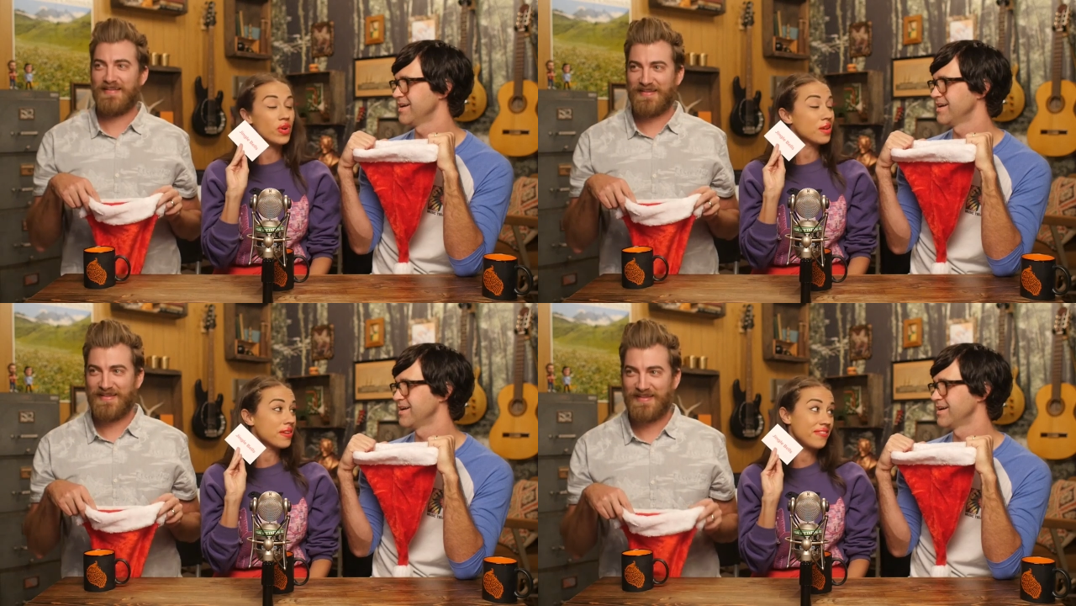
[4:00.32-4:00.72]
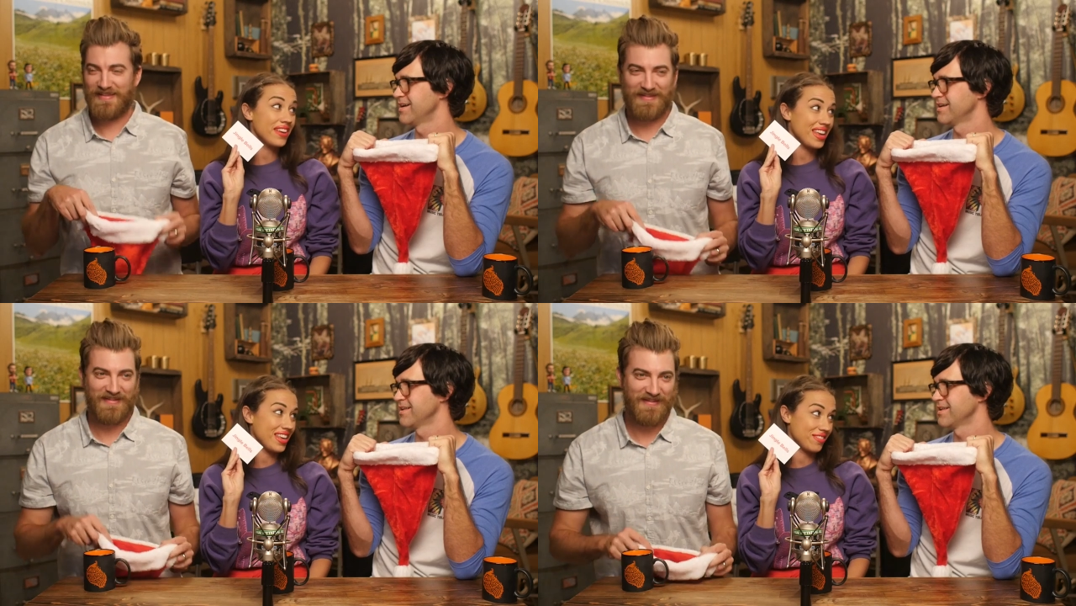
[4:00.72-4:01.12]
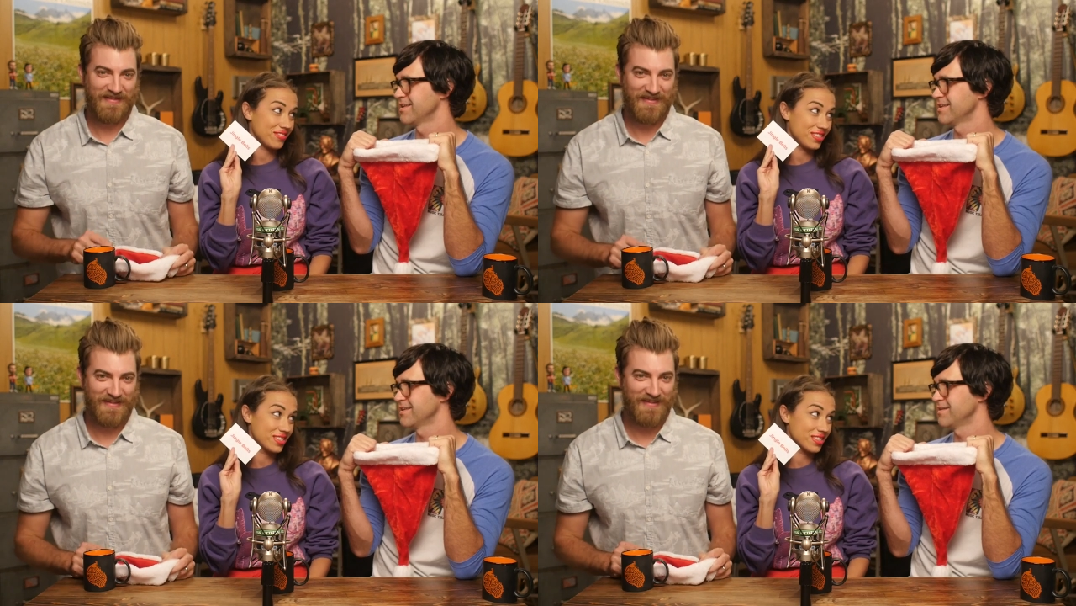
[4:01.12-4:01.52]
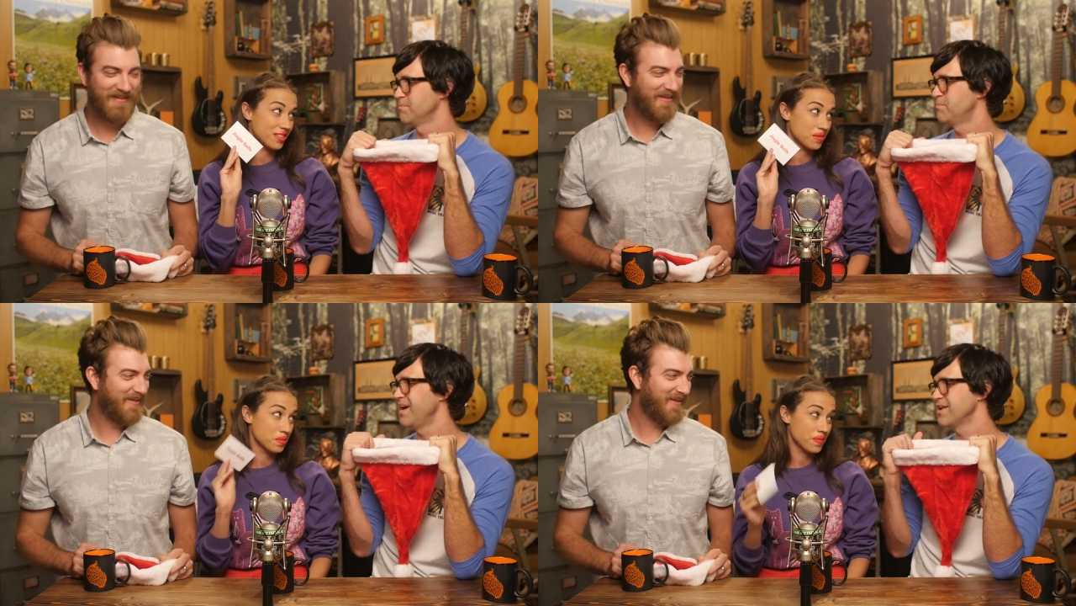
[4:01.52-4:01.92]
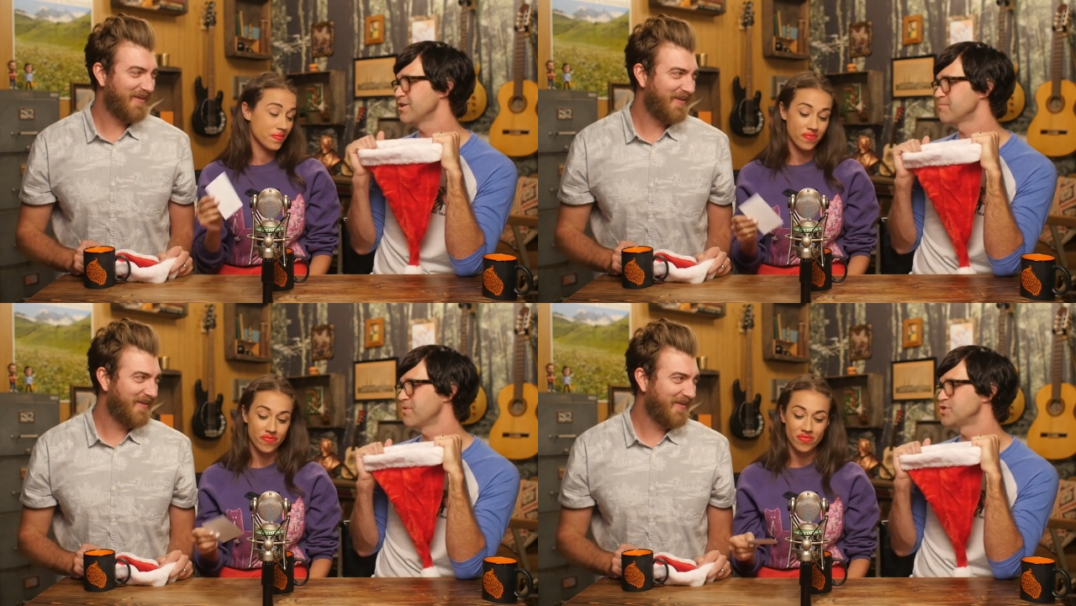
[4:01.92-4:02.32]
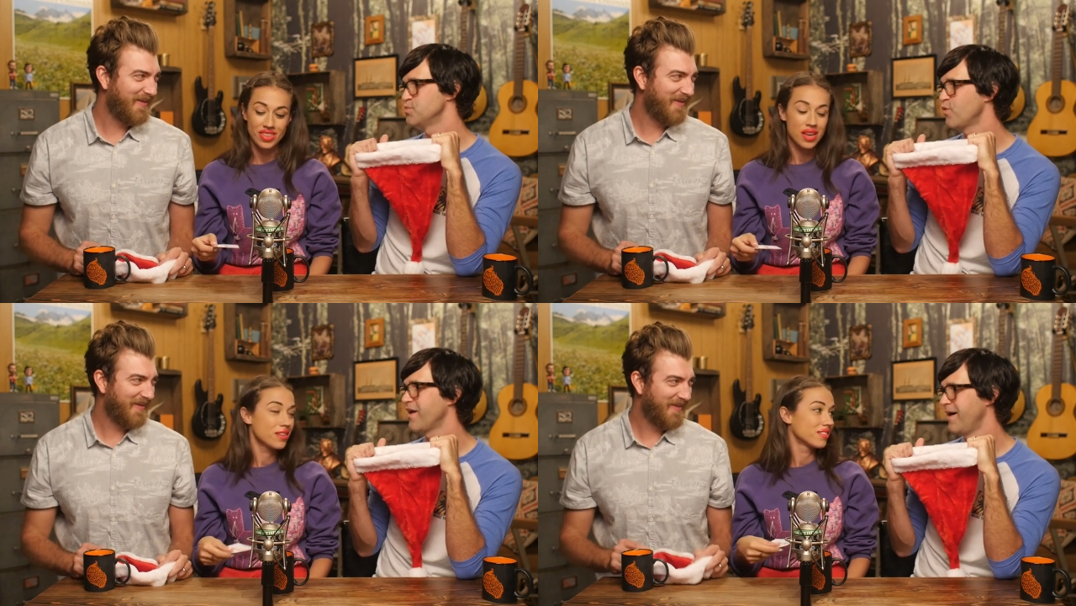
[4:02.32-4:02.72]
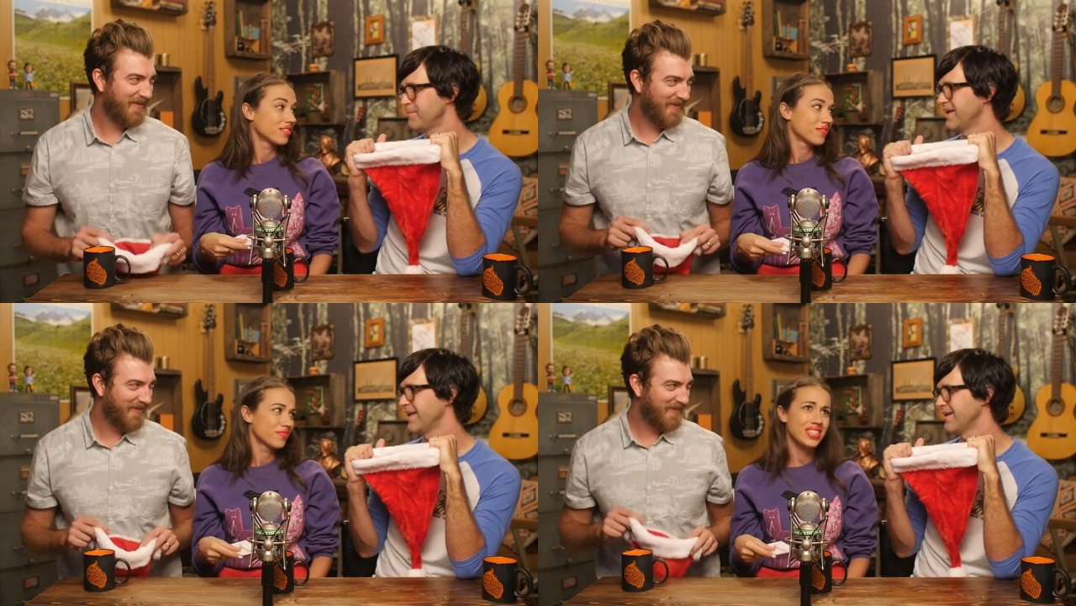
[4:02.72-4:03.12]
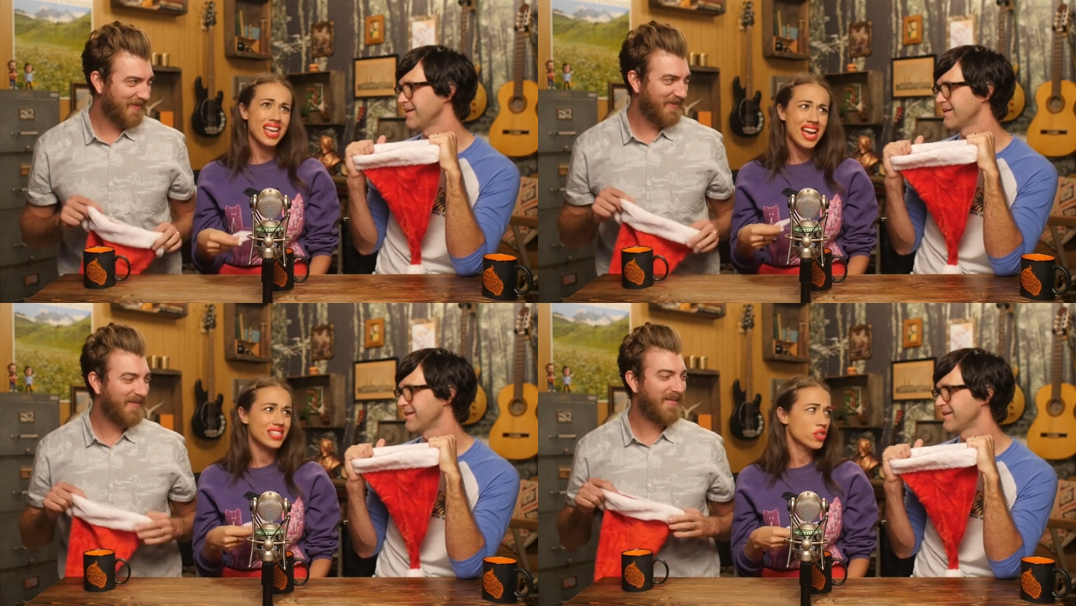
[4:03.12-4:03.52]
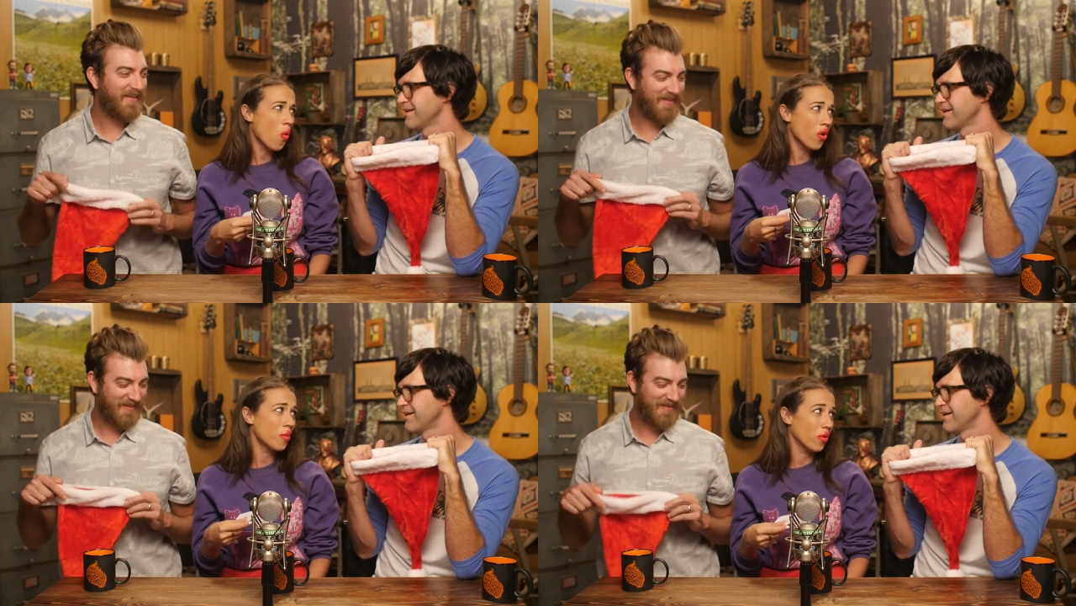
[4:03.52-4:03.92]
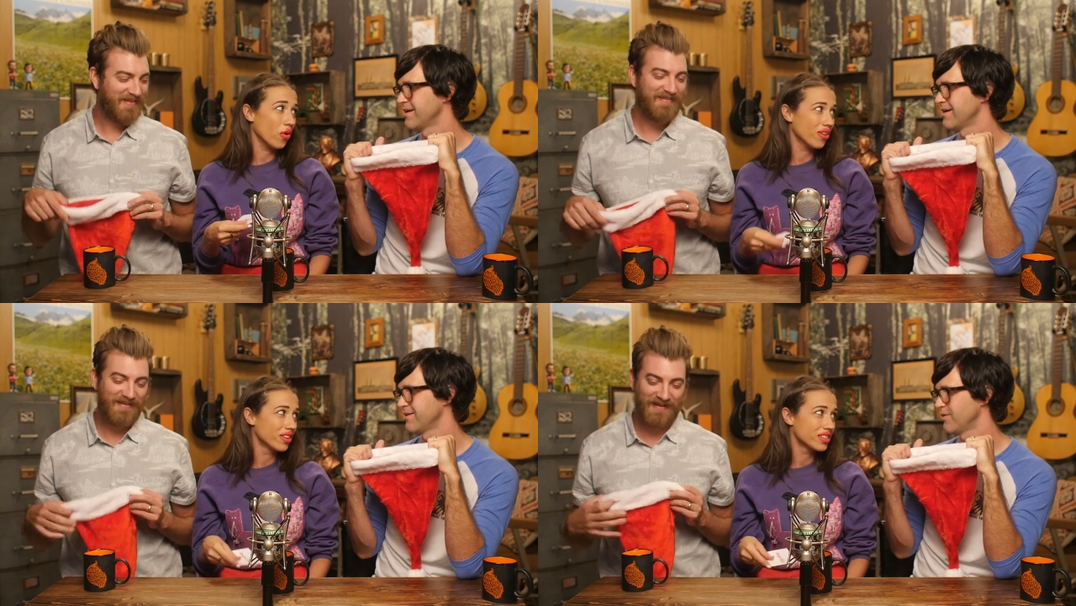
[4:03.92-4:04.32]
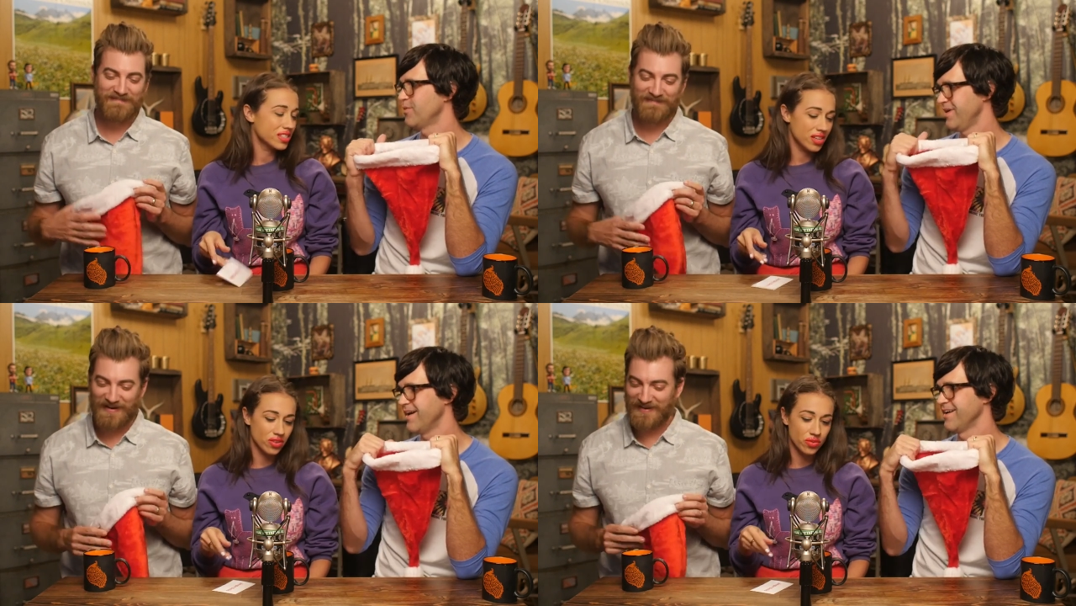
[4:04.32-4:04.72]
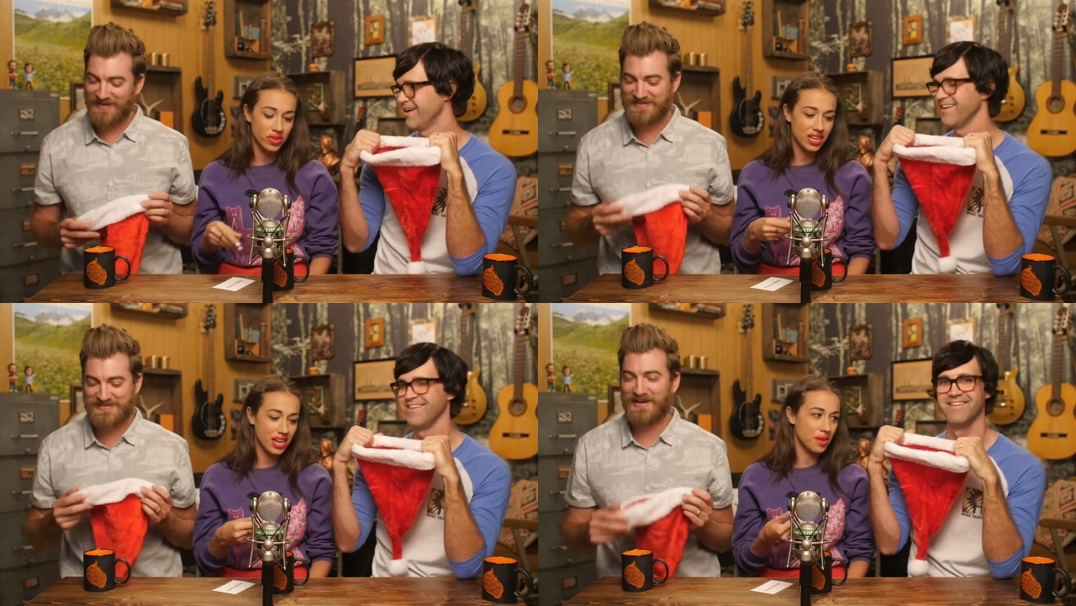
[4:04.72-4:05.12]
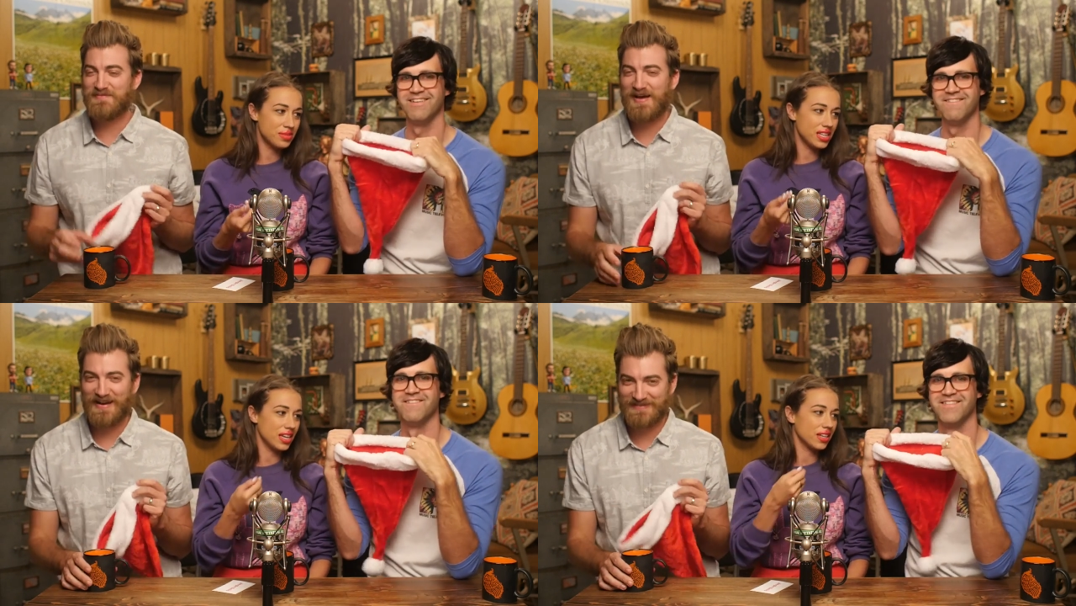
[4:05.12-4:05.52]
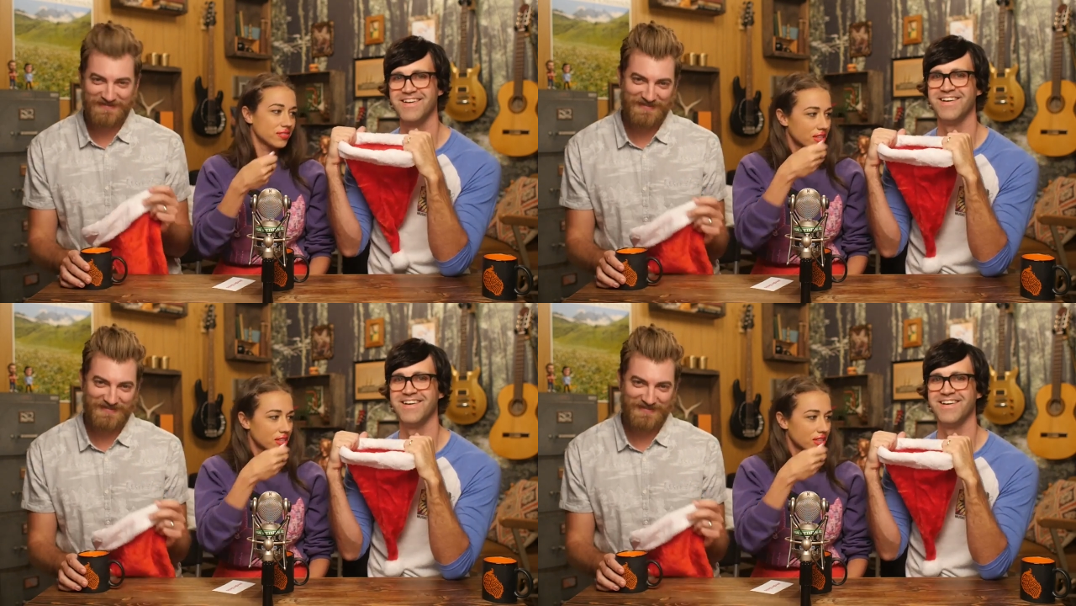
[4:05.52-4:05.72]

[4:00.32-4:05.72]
Speaker 1: one of my faves.
Speaker 2: But but you want to update it.
Speaker 1: Yeah, it's horrible. Yeah, so right. It's so bad.